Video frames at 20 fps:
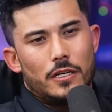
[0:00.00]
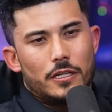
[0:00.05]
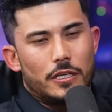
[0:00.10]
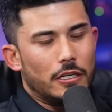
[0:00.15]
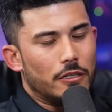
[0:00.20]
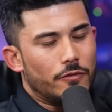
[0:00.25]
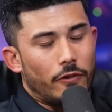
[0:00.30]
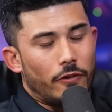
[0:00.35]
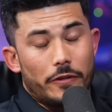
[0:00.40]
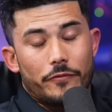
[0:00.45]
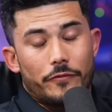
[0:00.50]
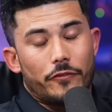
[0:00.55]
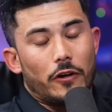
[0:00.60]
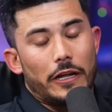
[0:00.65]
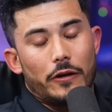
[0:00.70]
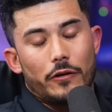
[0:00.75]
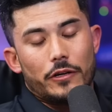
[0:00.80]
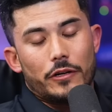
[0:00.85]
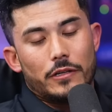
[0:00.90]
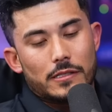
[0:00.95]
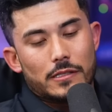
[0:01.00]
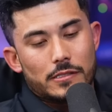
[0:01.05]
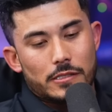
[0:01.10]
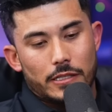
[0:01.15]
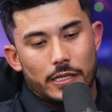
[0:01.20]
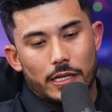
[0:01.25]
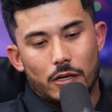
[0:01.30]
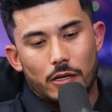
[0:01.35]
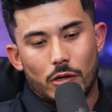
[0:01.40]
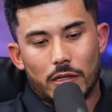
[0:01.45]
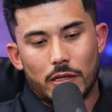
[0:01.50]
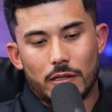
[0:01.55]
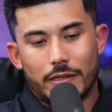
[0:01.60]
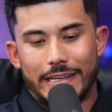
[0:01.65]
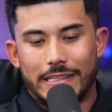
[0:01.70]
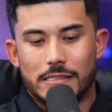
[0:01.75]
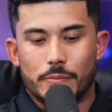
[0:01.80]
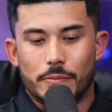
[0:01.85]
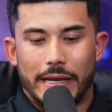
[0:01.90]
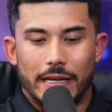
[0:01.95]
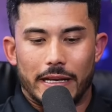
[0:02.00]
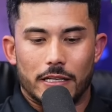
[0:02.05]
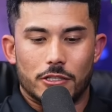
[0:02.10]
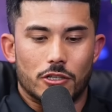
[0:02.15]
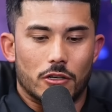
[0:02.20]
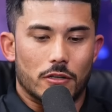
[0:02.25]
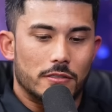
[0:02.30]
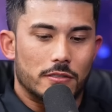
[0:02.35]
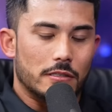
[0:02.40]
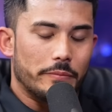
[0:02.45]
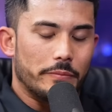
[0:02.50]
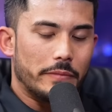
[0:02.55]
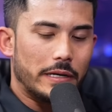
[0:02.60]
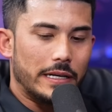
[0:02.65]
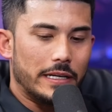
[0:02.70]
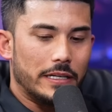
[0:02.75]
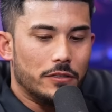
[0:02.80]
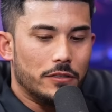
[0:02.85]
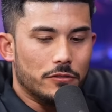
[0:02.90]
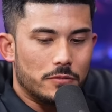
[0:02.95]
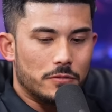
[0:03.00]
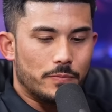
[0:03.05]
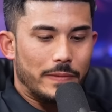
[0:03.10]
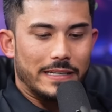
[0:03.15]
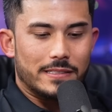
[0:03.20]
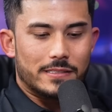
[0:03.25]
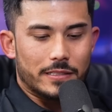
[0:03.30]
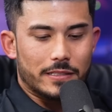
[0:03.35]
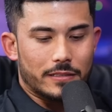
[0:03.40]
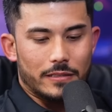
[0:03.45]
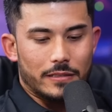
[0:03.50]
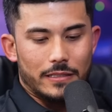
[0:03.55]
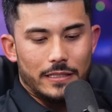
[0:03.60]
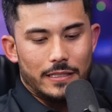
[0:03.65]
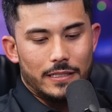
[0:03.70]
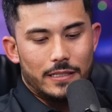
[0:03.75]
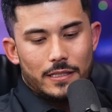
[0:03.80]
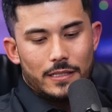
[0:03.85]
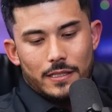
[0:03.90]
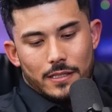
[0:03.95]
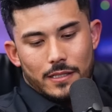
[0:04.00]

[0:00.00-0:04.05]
You know, for anyone who doesn't know, a leads manager is somebody who's basically